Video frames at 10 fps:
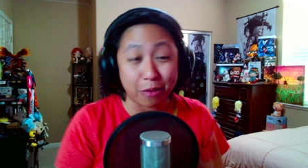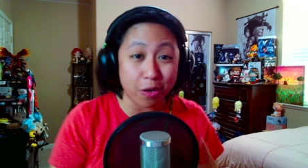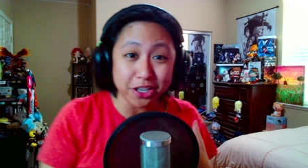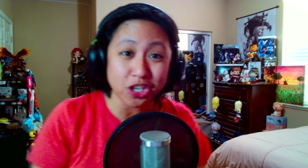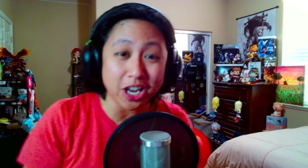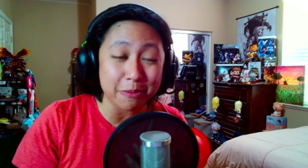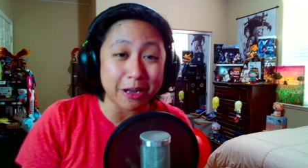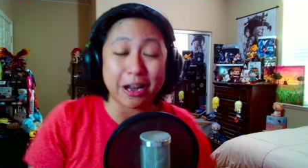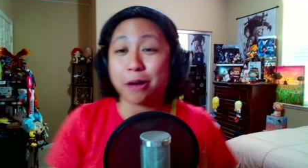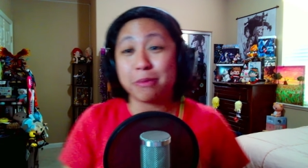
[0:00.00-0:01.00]
I want to talk
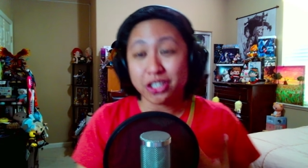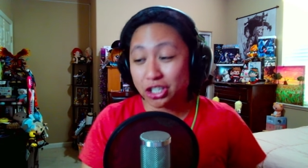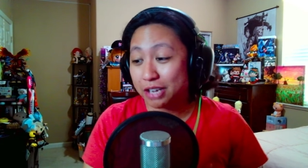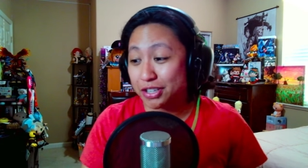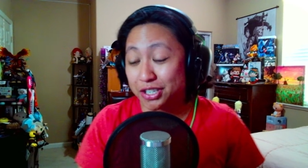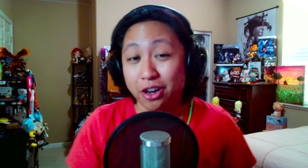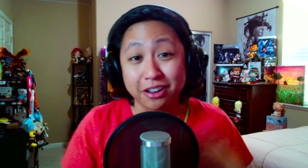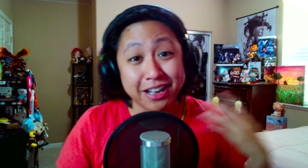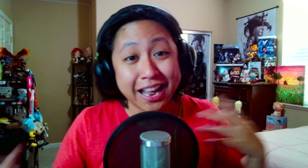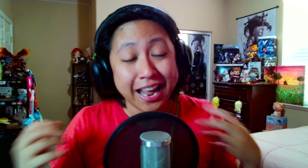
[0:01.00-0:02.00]
about how much I love the song.